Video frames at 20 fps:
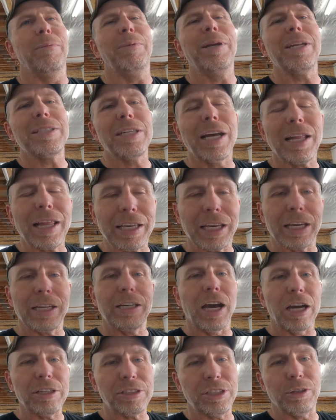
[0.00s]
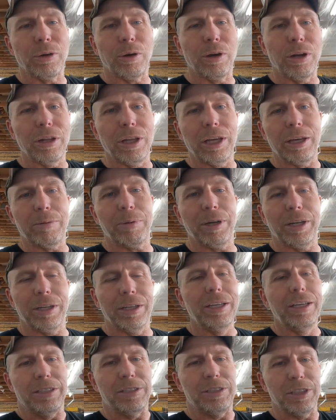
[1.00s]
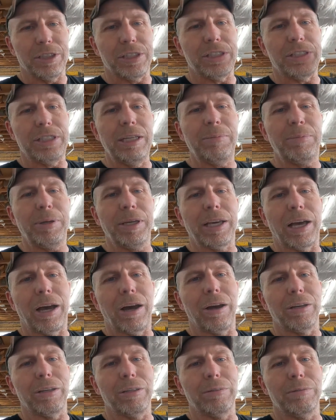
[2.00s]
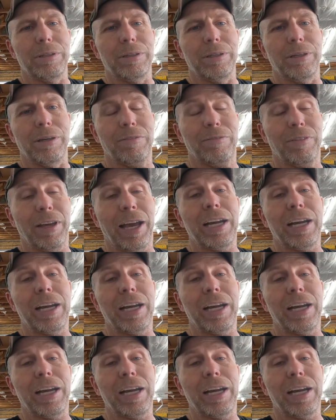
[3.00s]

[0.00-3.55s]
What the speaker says: I mean, it's not like a gushing oil leak, but it's just seeping out of,